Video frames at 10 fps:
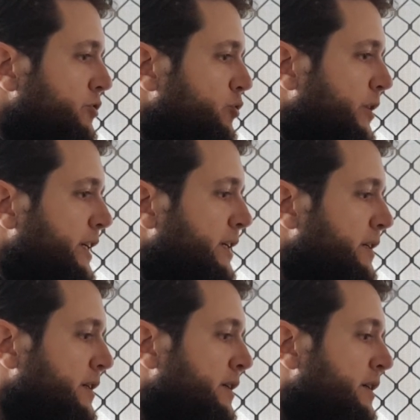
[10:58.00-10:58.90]
So
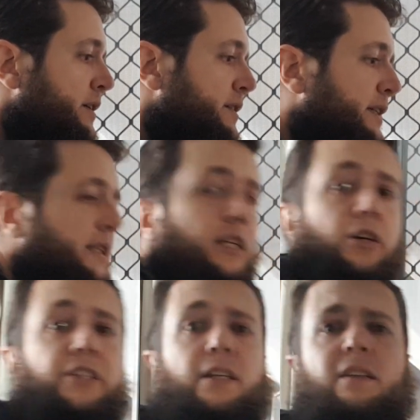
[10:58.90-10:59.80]
you get the
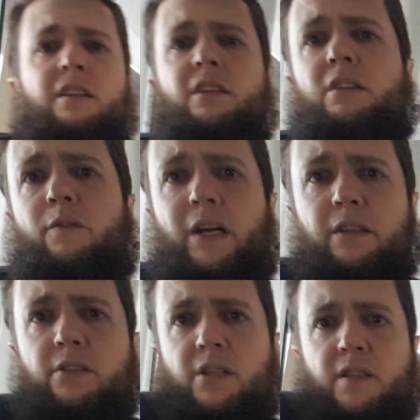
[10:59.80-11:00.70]
idea? The
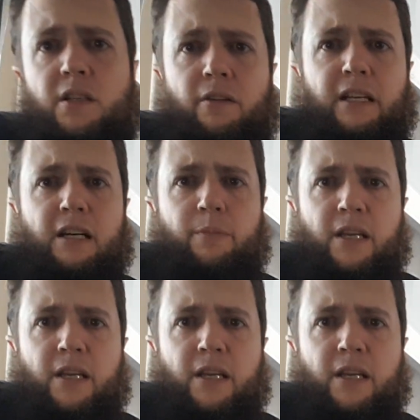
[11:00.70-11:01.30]
value is just going up